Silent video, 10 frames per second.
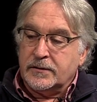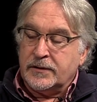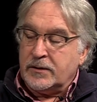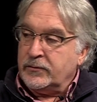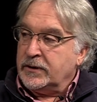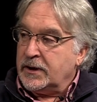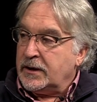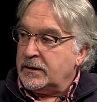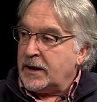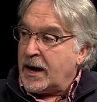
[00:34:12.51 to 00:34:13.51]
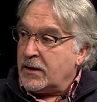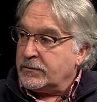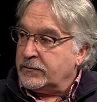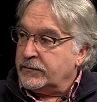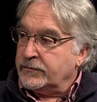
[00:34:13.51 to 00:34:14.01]
that we get
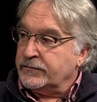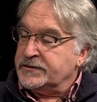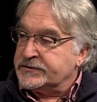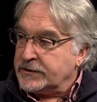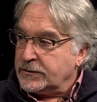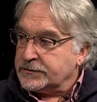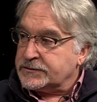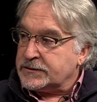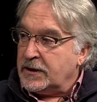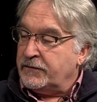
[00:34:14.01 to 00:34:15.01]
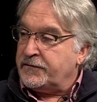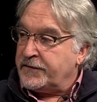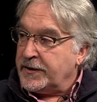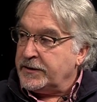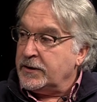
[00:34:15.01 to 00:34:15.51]
out of the results of
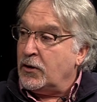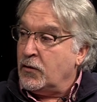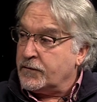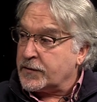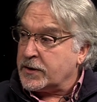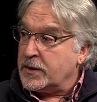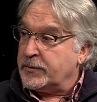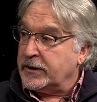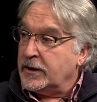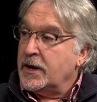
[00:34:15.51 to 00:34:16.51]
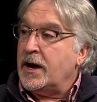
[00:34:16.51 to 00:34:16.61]
fighting, overcoming,